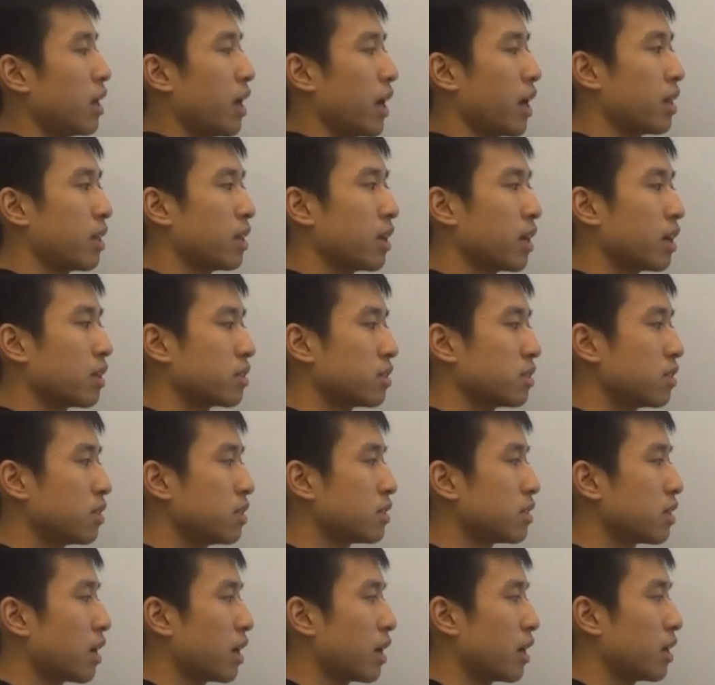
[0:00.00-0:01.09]
And the answer
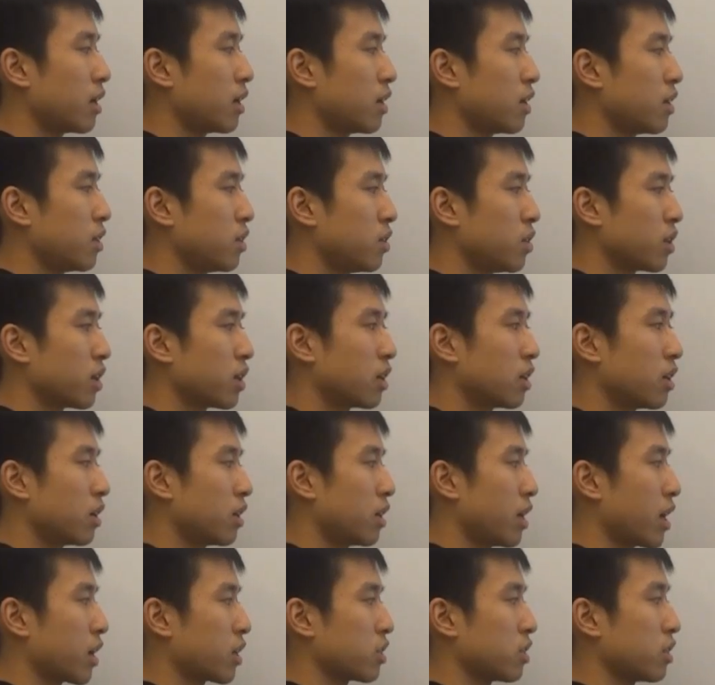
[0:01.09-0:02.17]
is that you're going to
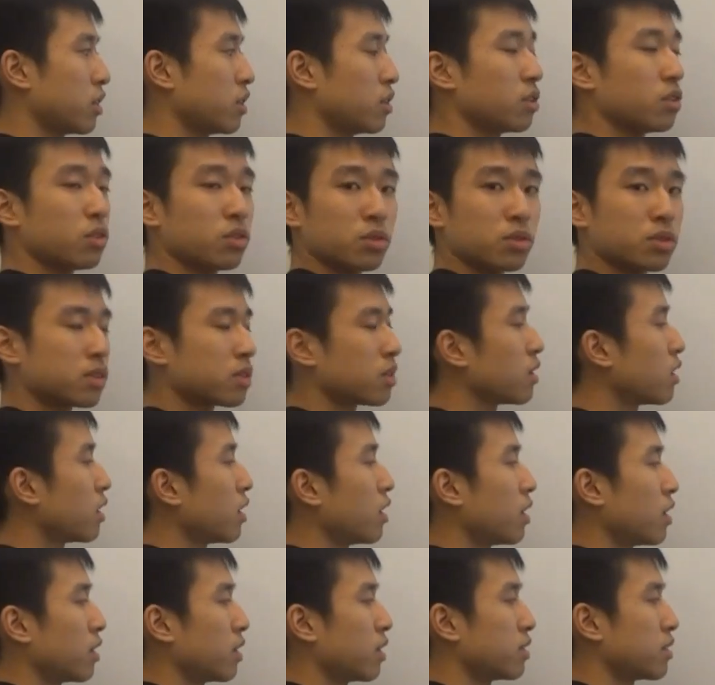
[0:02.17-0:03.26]
actually use
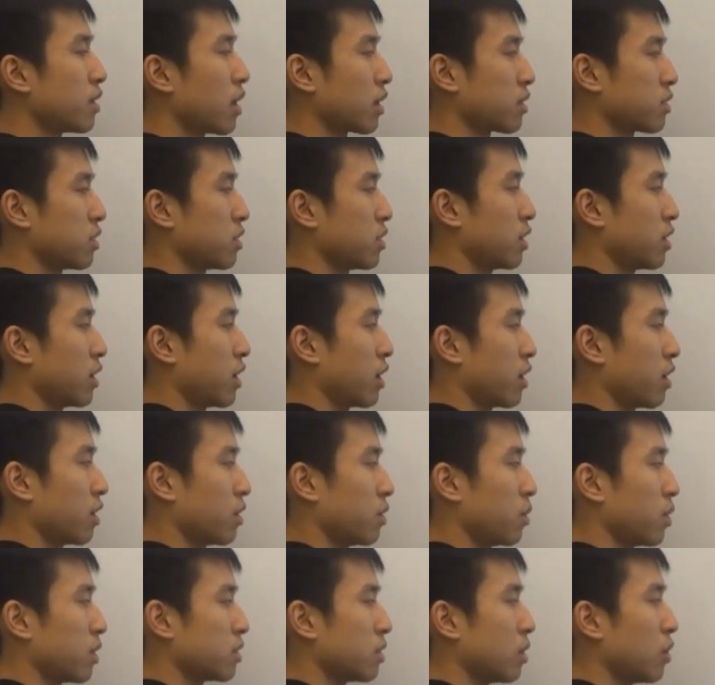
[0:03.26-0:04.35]
this oxygen here,
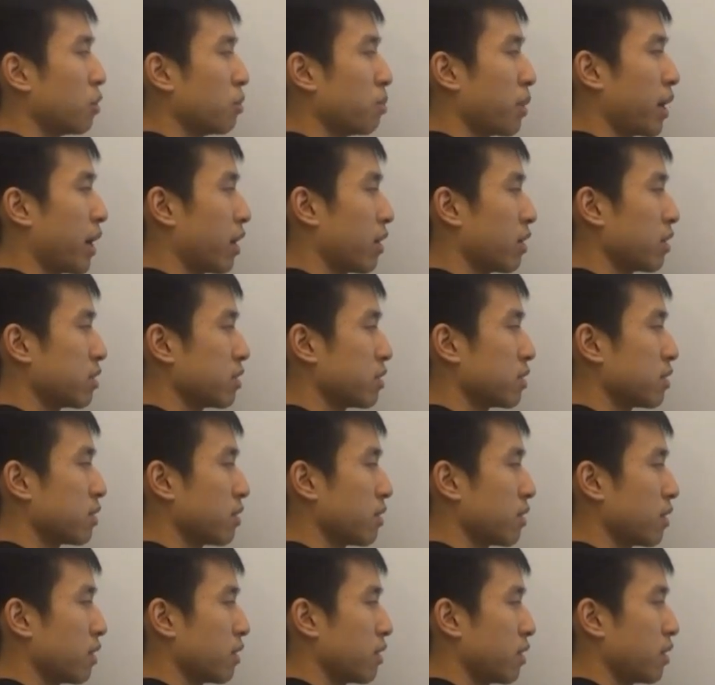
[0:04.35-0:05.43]
who has lone pairs
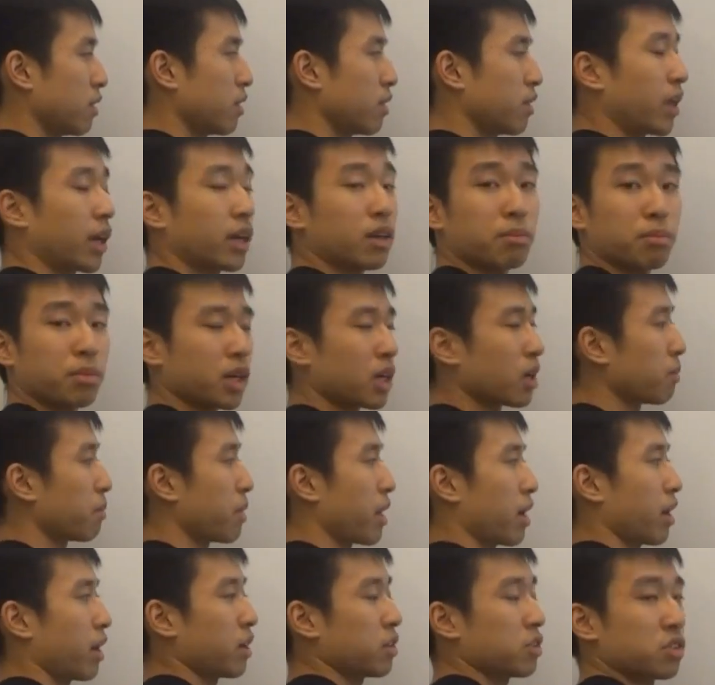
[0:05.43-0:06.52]
that can pick up
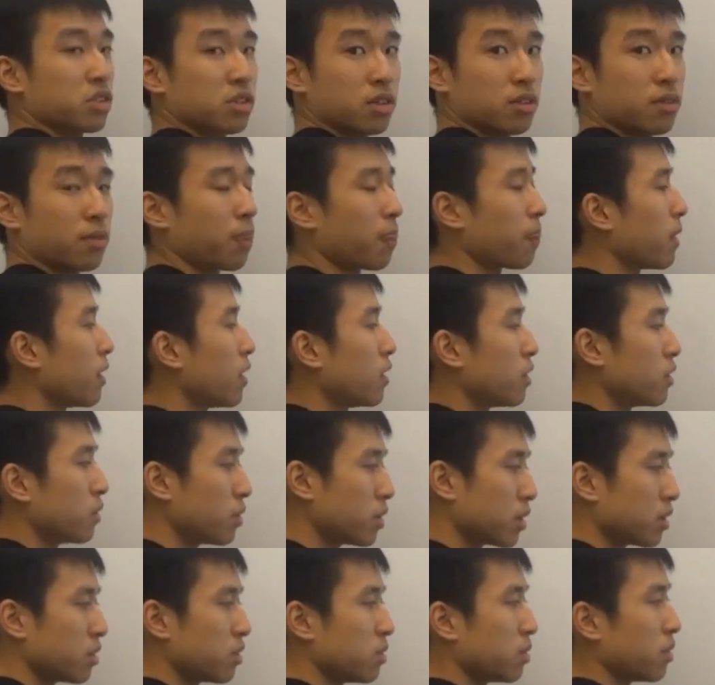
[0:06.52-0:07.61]
that hydrogen. You
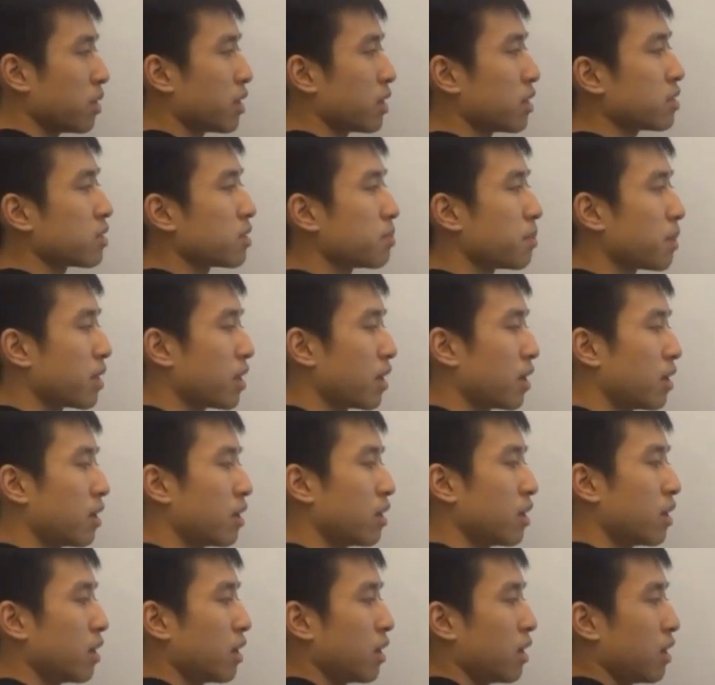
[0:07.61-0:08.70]
could do this, but then